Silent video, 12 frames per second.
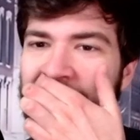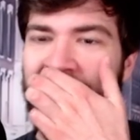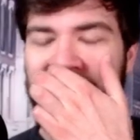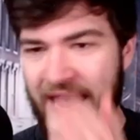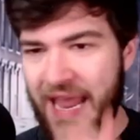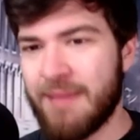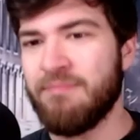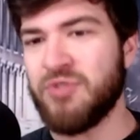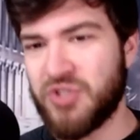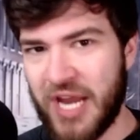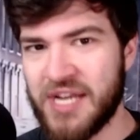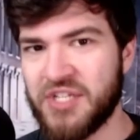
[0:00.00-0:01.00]

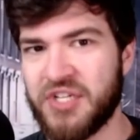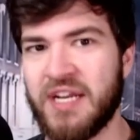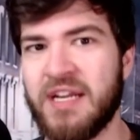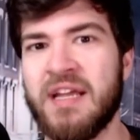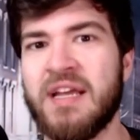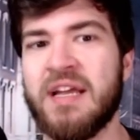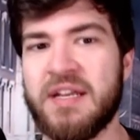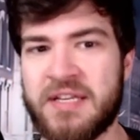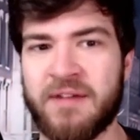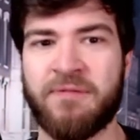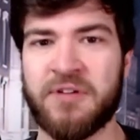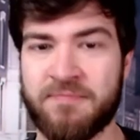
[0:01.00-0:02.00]
game-changing
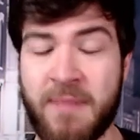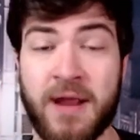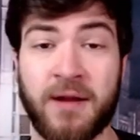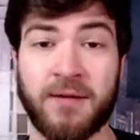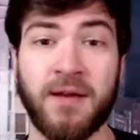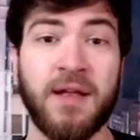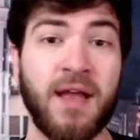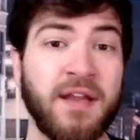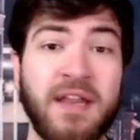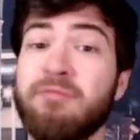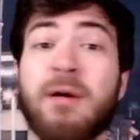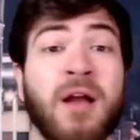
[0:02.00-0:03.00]
difference maker. And
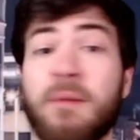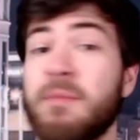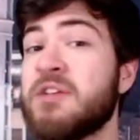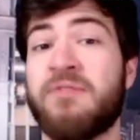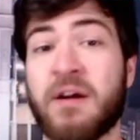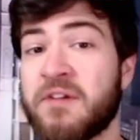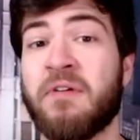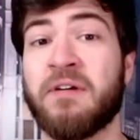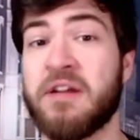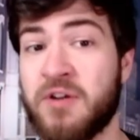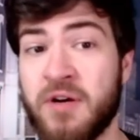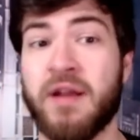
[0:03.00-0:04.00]
David Montgomery is very,
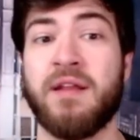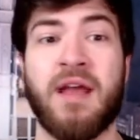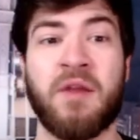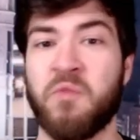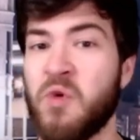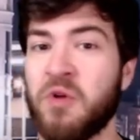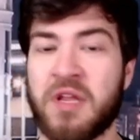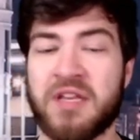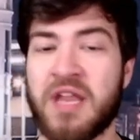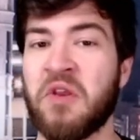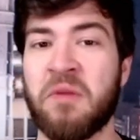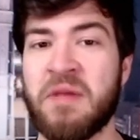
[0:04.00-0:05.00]
very good and will
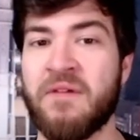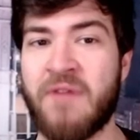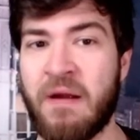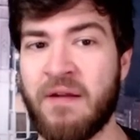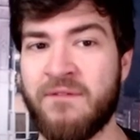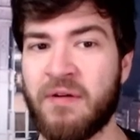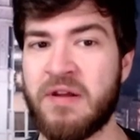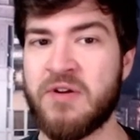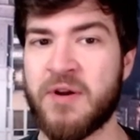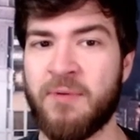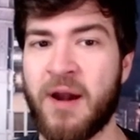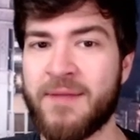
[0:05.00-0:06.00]
continue to be a very, very
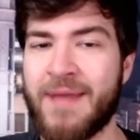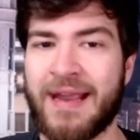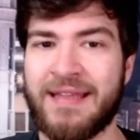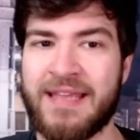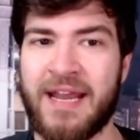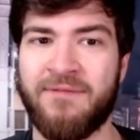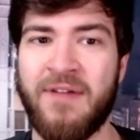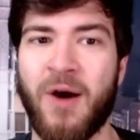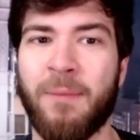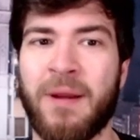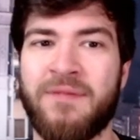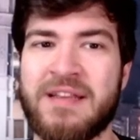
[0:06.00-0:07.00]
good running back in the
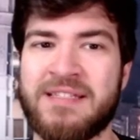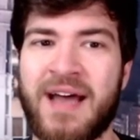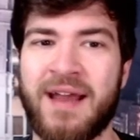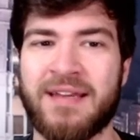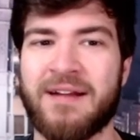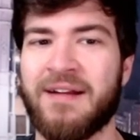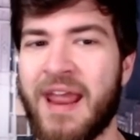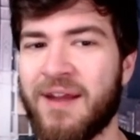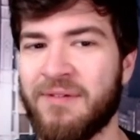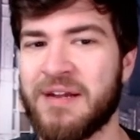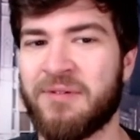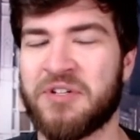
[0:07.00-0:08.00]
NFL. But if he's not Derrick
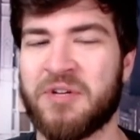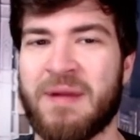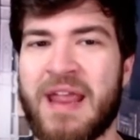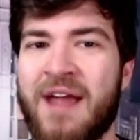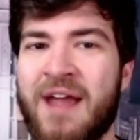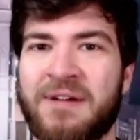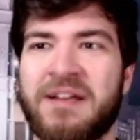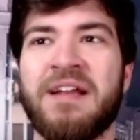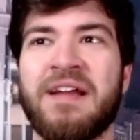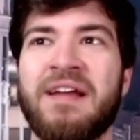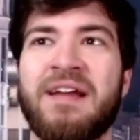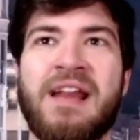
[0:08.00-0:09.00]
Henry and Christian McCaffrey
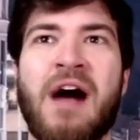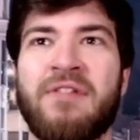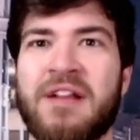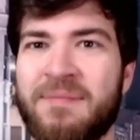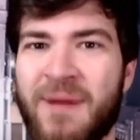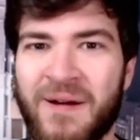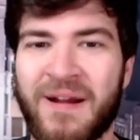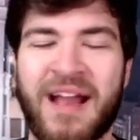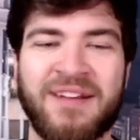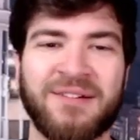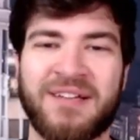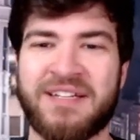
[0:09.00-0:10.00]
and Alvin
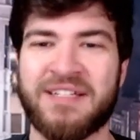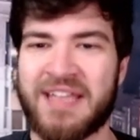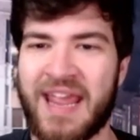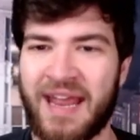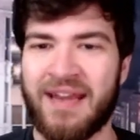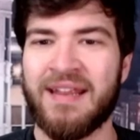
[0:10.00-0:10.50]
Kamara,